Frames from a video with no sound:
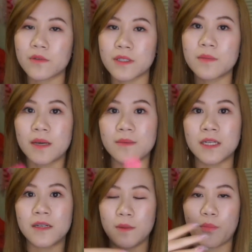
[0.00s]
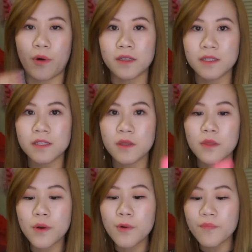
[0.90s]
sometimes it doesn't process
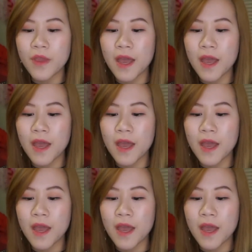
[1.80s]
through.